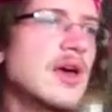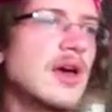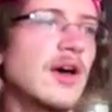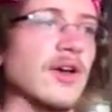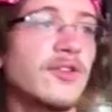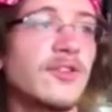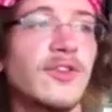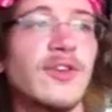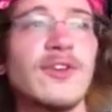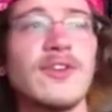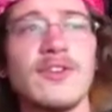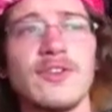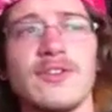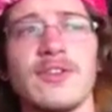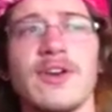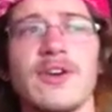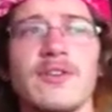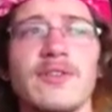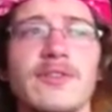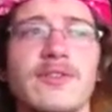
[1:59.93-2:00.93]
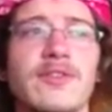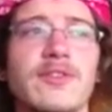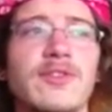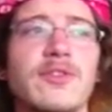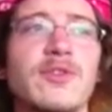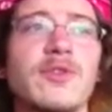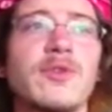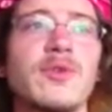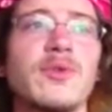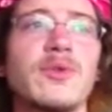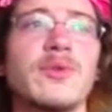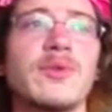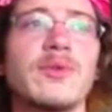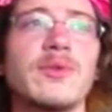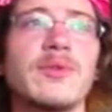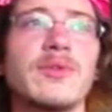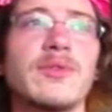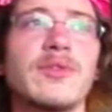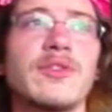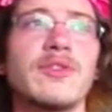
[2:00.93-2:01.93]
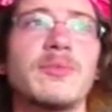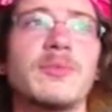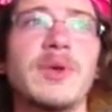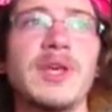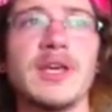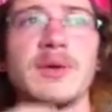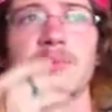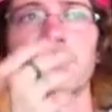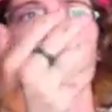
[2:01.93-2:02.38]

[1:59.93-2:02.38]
assert yourself, to speak